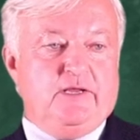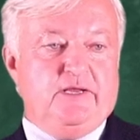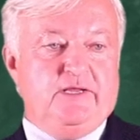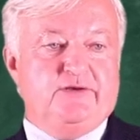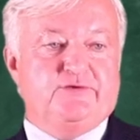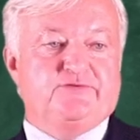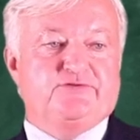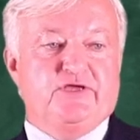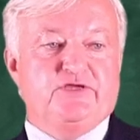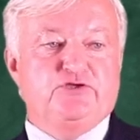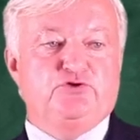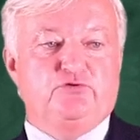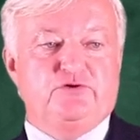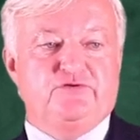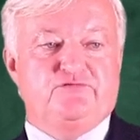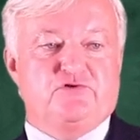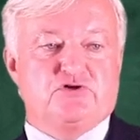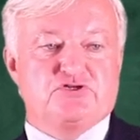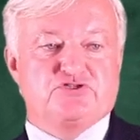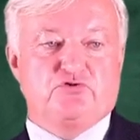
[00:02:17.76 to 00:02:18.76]
in the
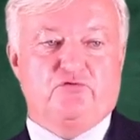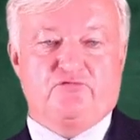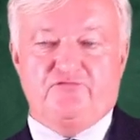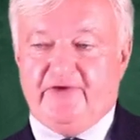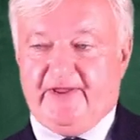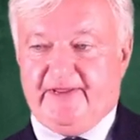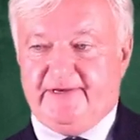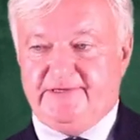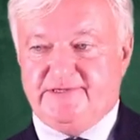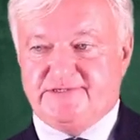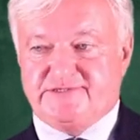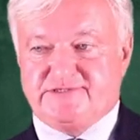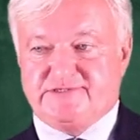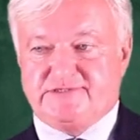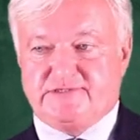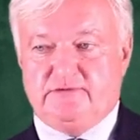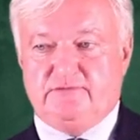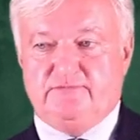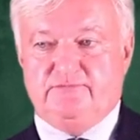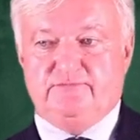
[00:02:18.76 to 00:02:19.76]
University of
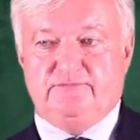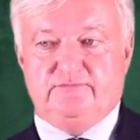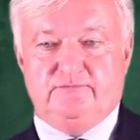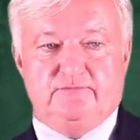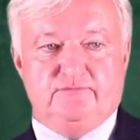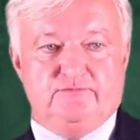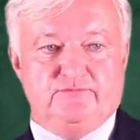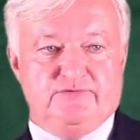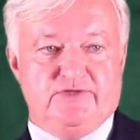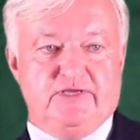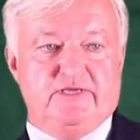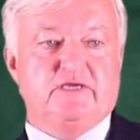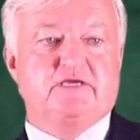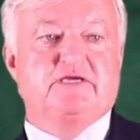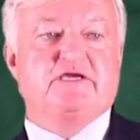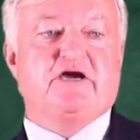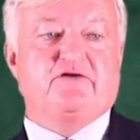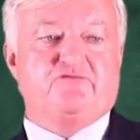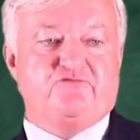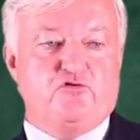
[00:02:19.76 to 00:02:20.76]
Venice,
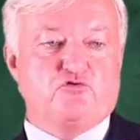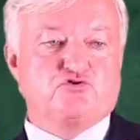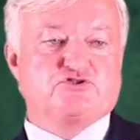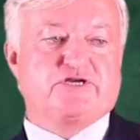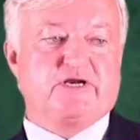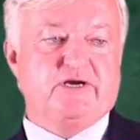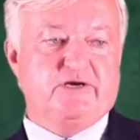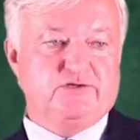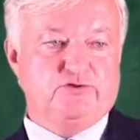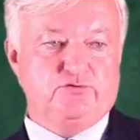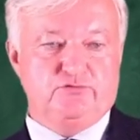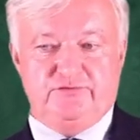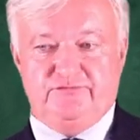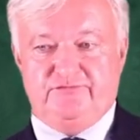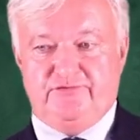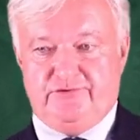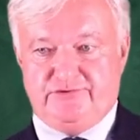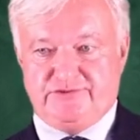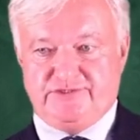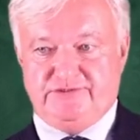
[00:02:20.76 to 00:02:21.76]
the Ca' Foscari
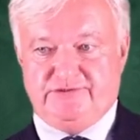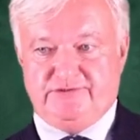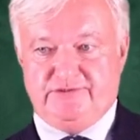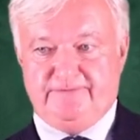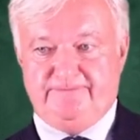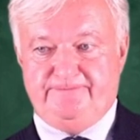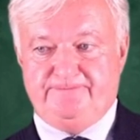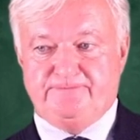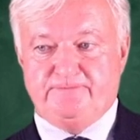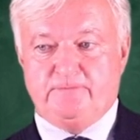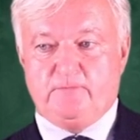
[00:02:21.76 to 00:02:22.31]
University.